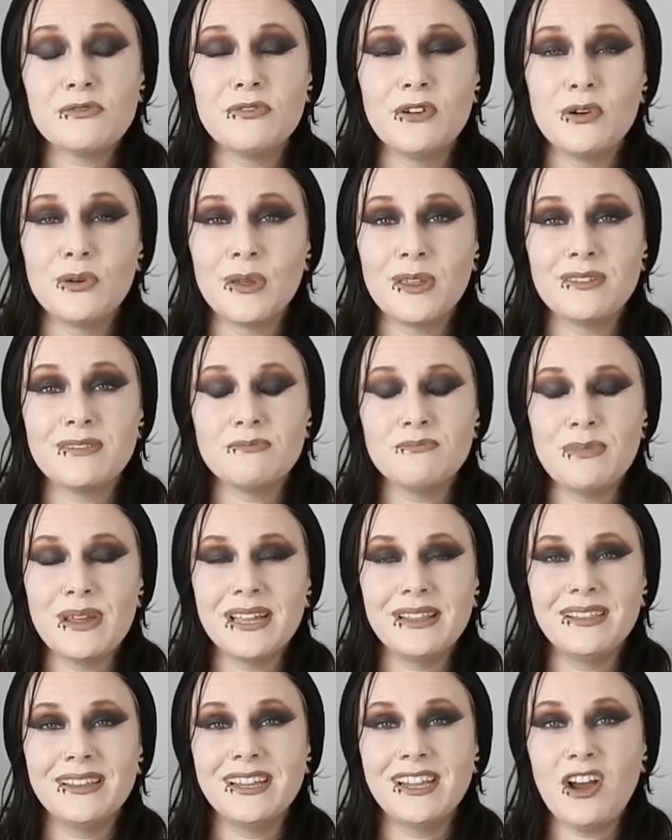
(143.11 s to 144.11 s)
focus
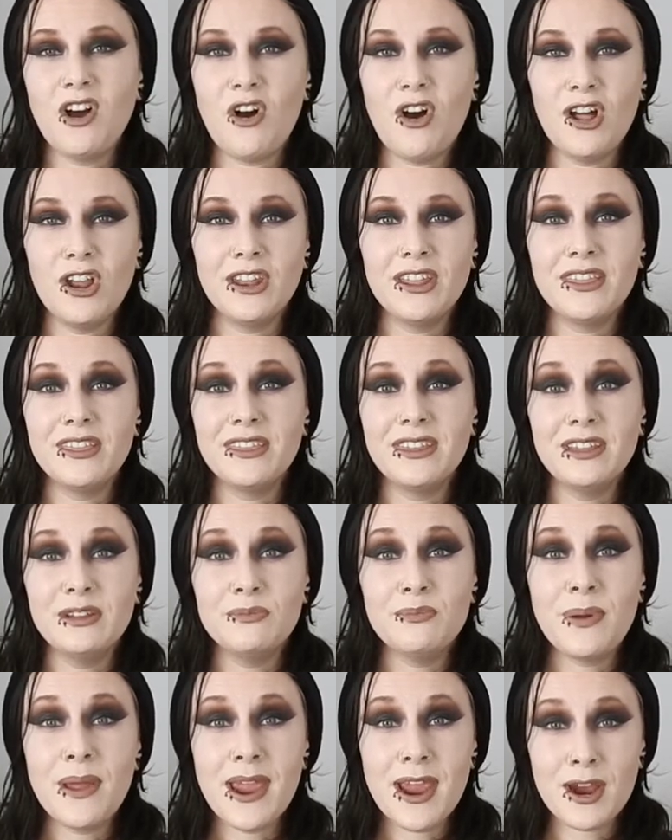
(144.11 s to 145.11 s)
mainly on
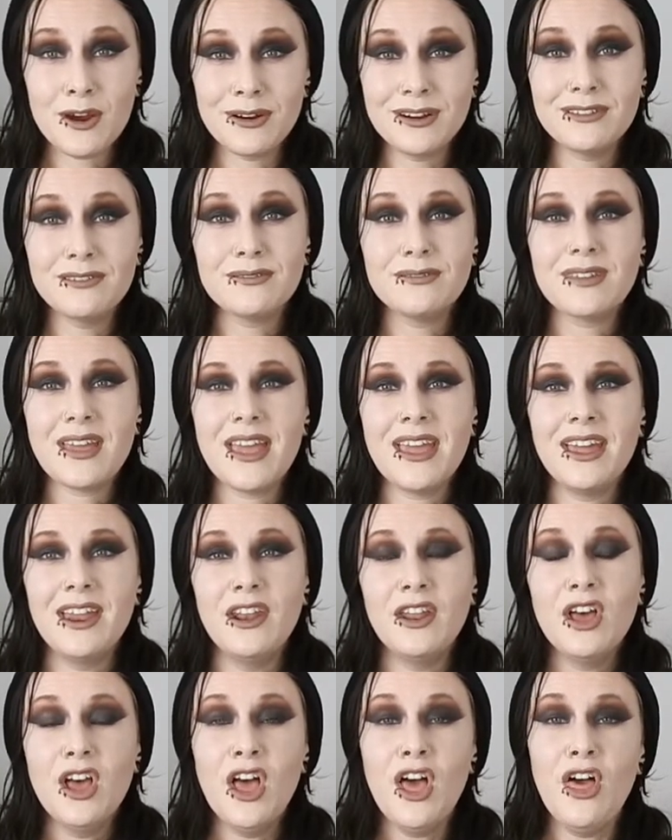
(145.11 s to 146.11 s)
the parents
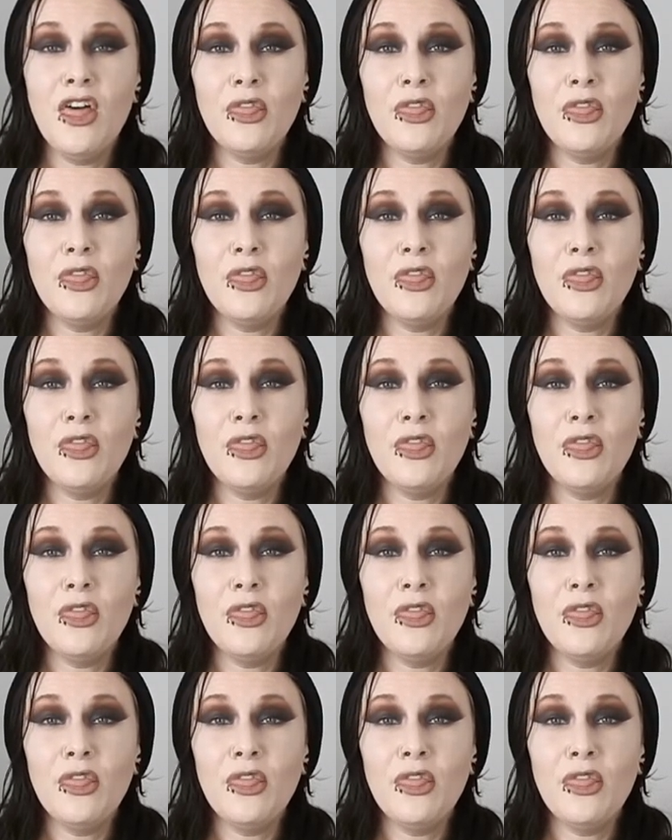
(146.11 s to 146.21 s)
and